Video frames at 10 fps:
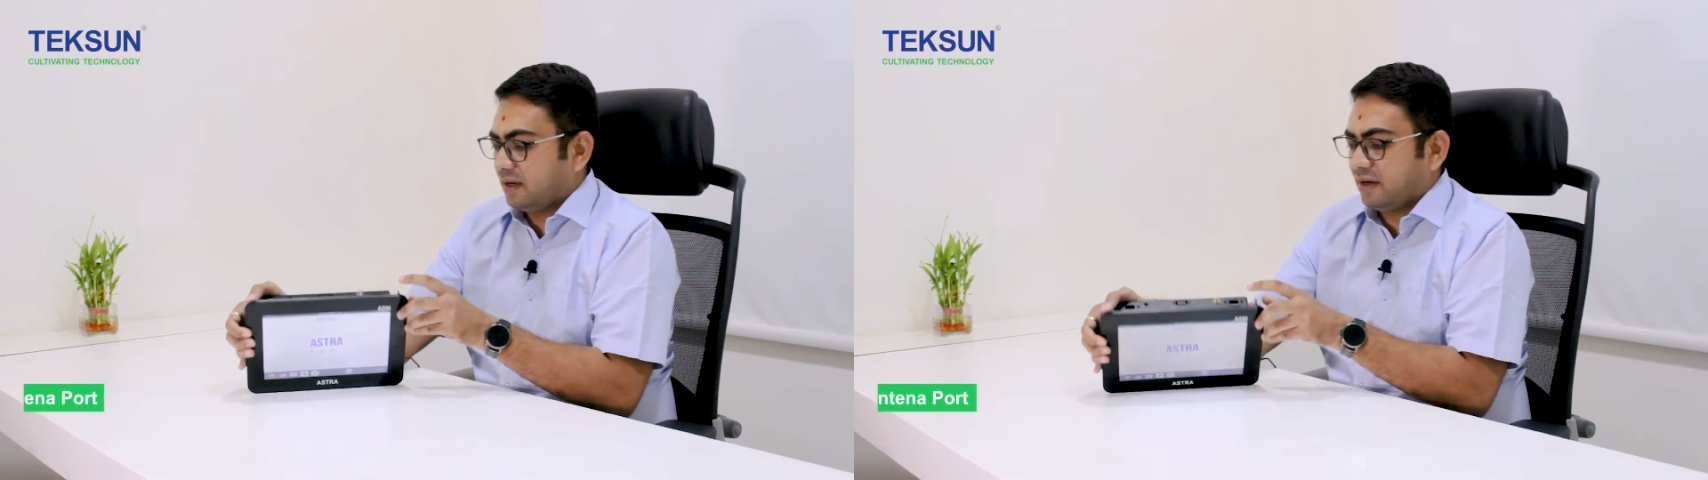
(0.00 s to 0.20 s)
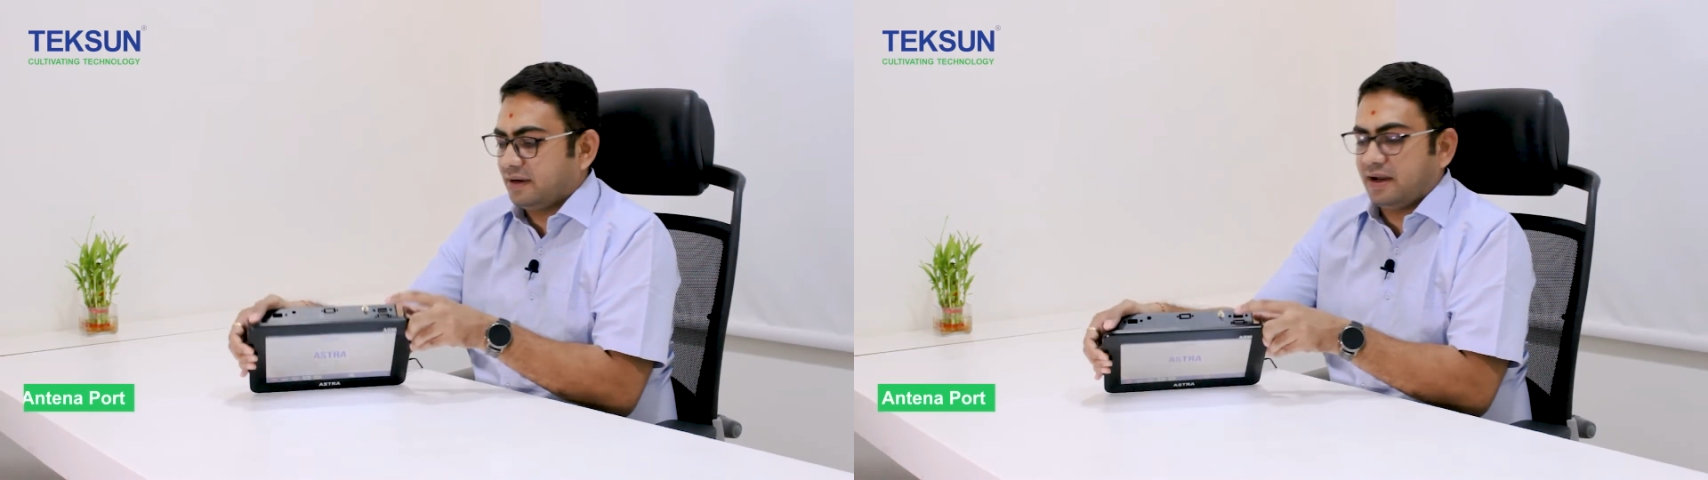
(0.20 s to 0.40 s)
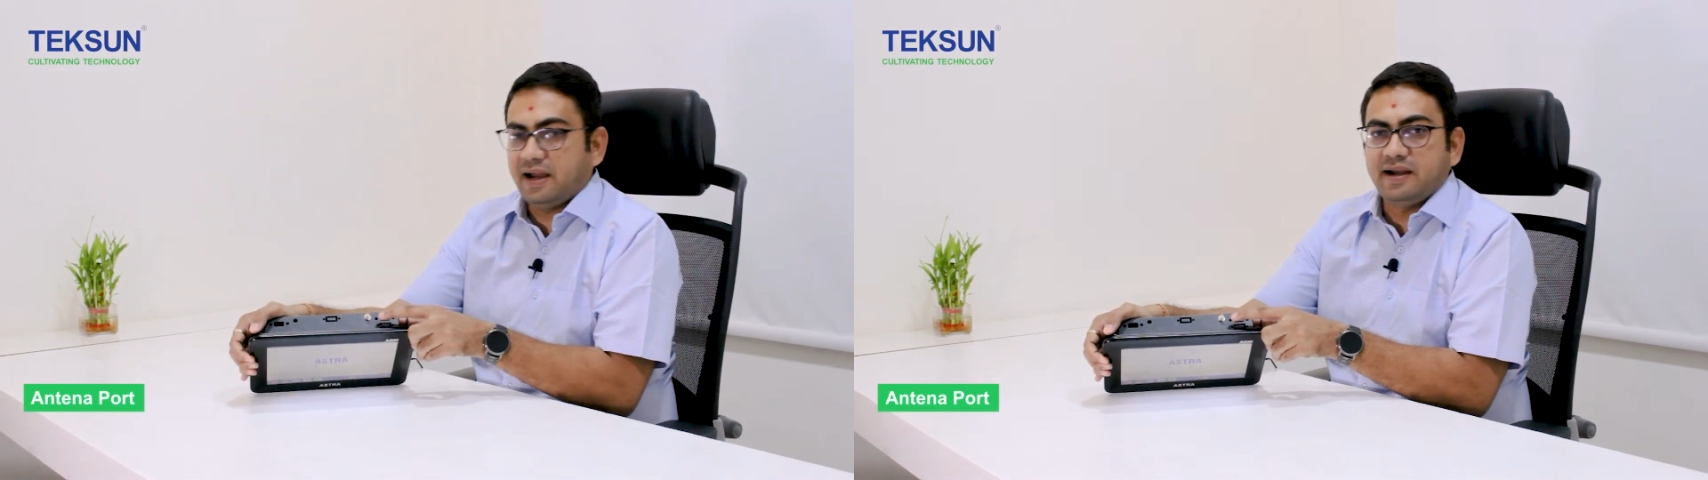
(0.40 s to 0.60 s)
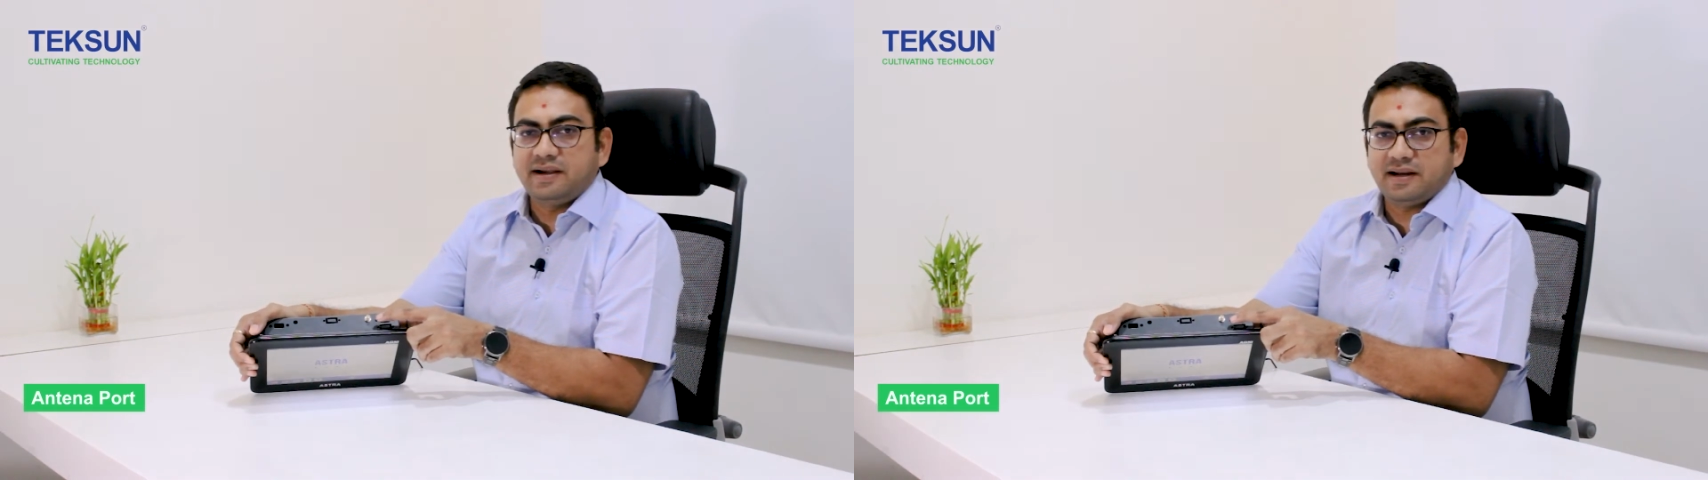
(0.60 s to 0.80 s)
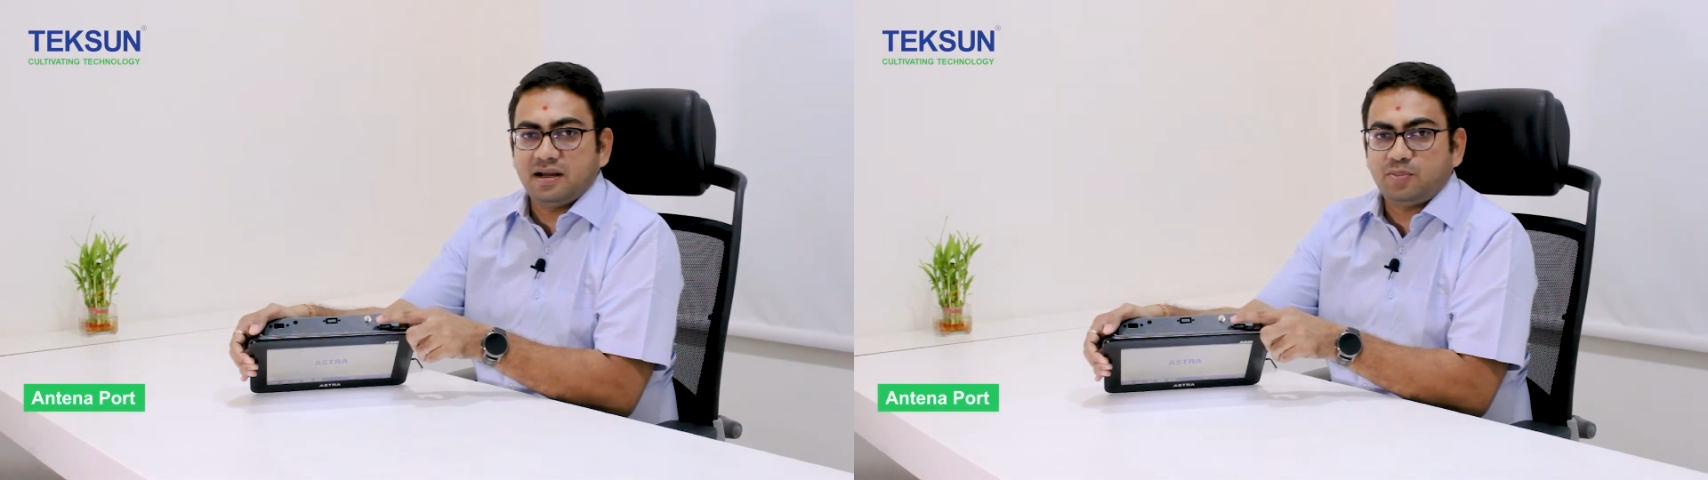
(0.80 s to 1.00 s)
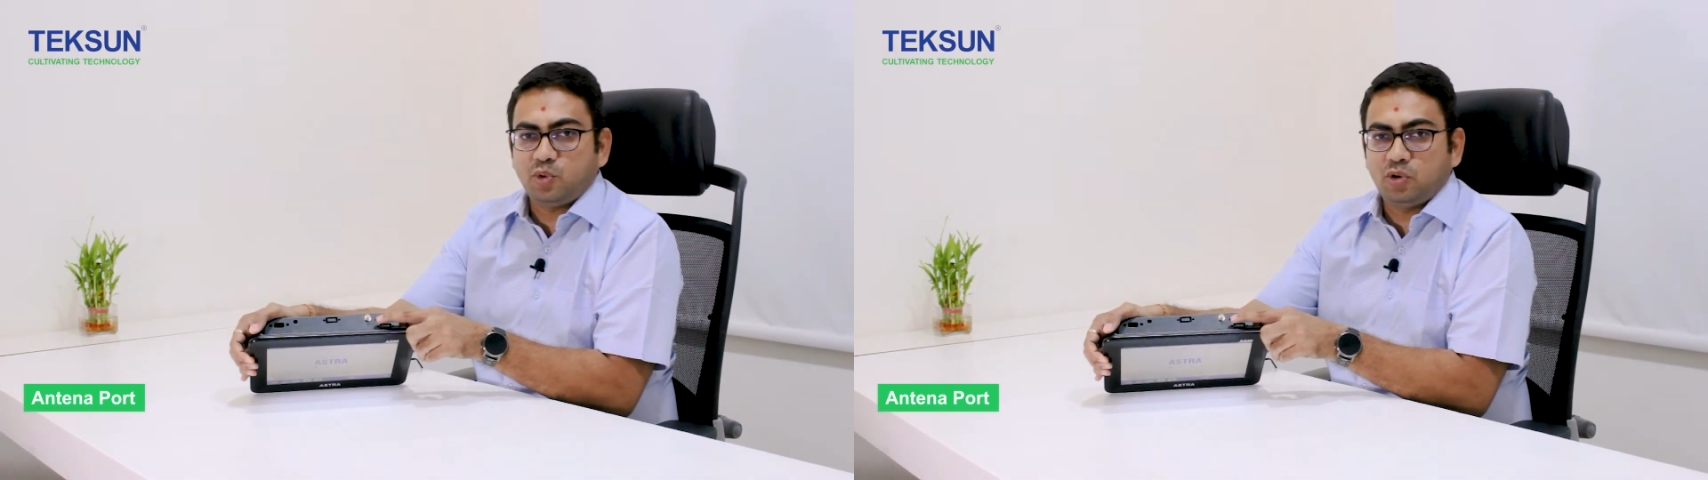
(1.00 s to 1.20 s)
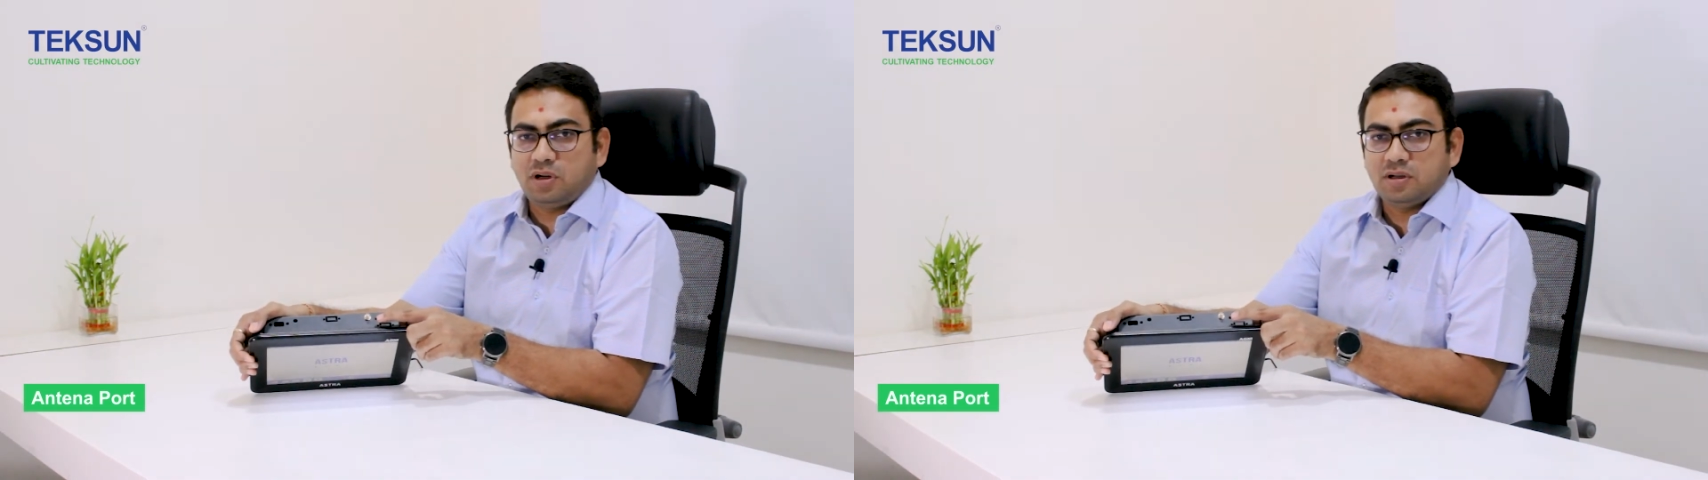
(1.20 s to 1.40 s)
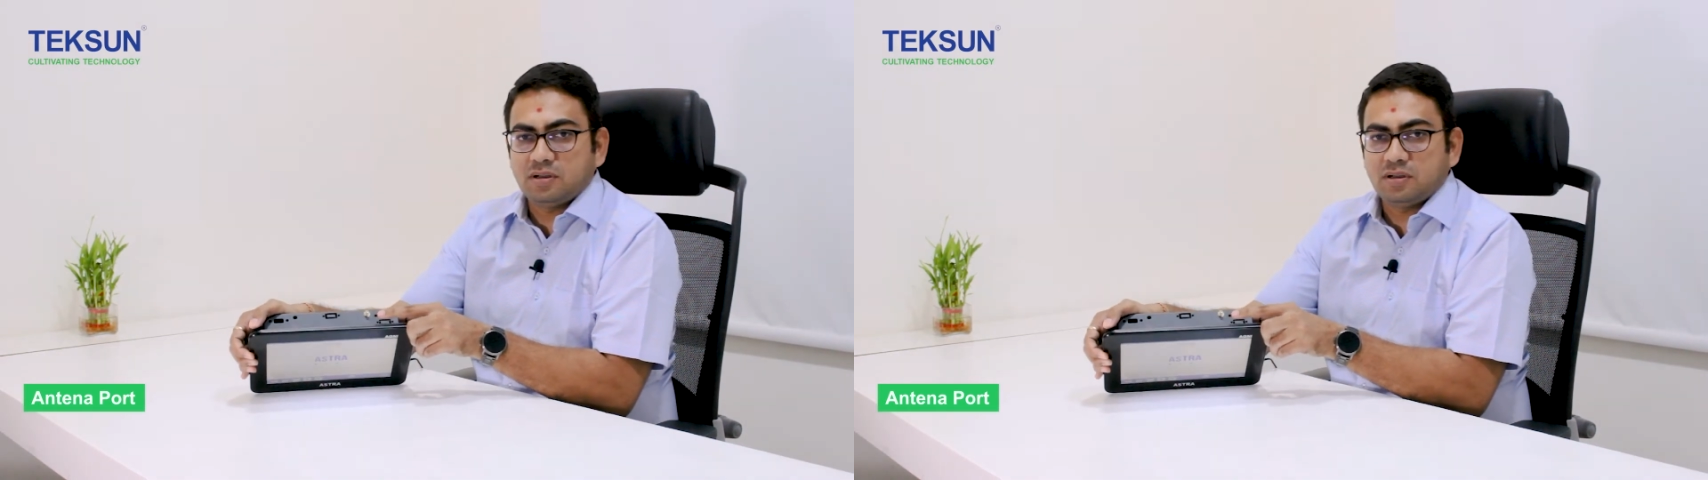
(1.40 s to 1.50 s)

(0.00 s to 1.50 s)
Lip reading: an antenna port,